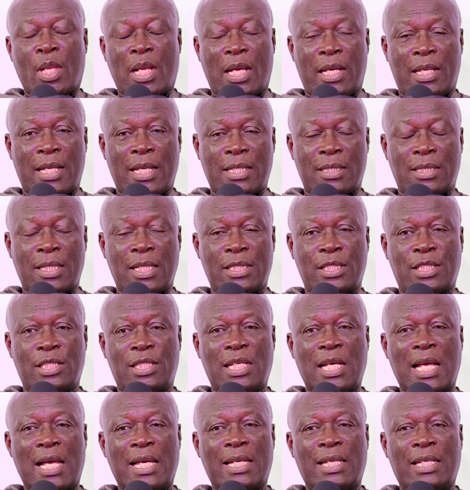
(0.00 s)
And as such,
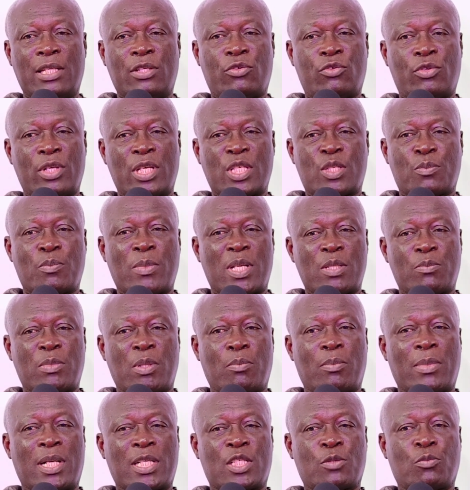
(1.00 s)
their interests must be
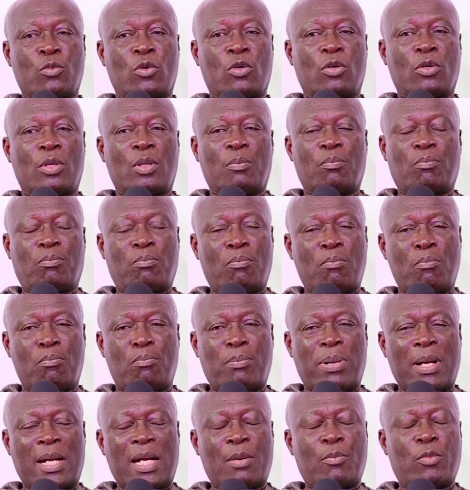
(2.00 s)
much more
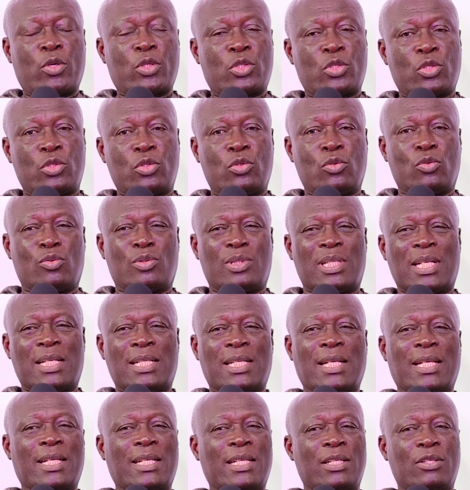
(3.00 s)
paramount to you than
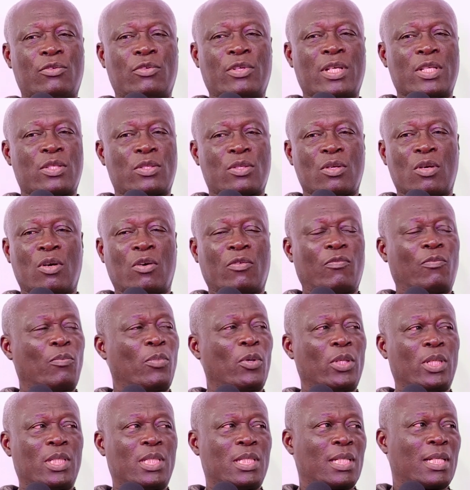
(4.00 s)
the interests of
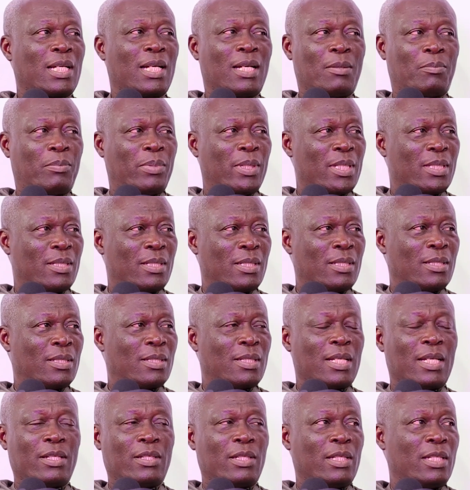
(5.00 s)
political
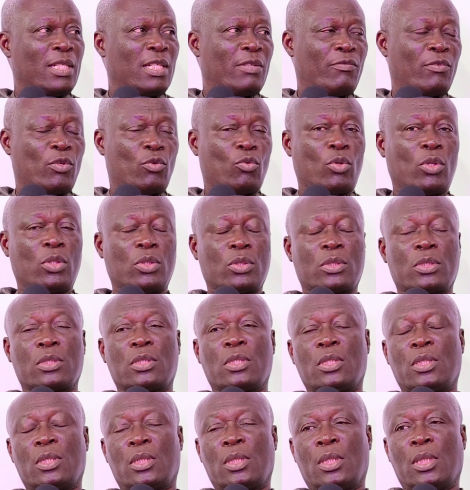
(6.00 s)
persons and individuals.
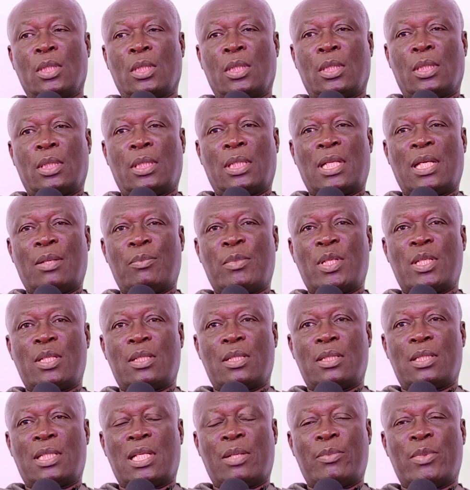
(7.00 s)
Let me
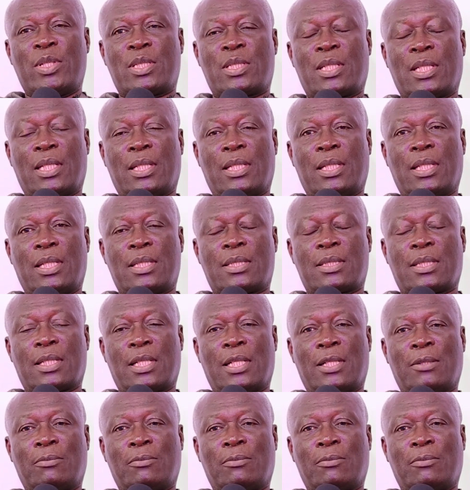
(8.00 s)
say this.